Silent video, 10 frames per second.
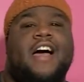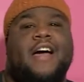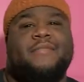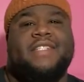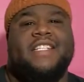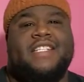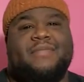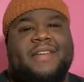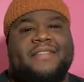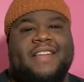since
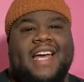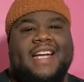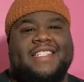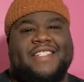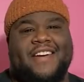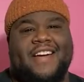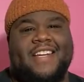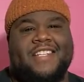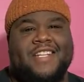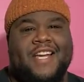we've last saw
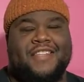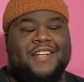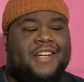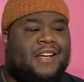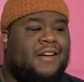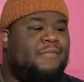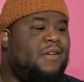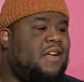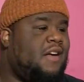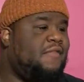each other.
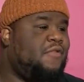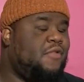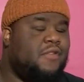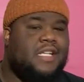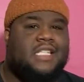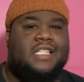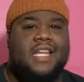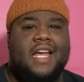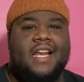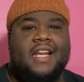But of course,
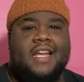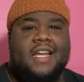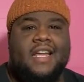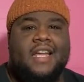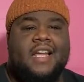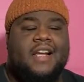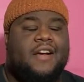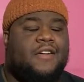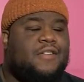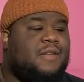that
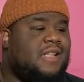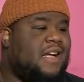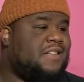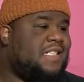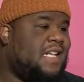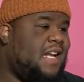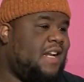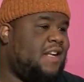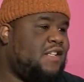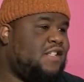goes without saying.
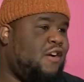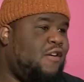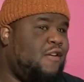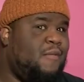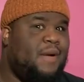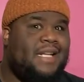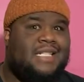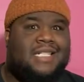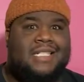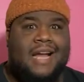There's always
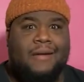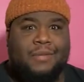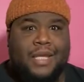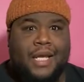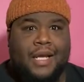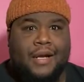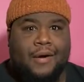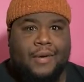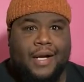something going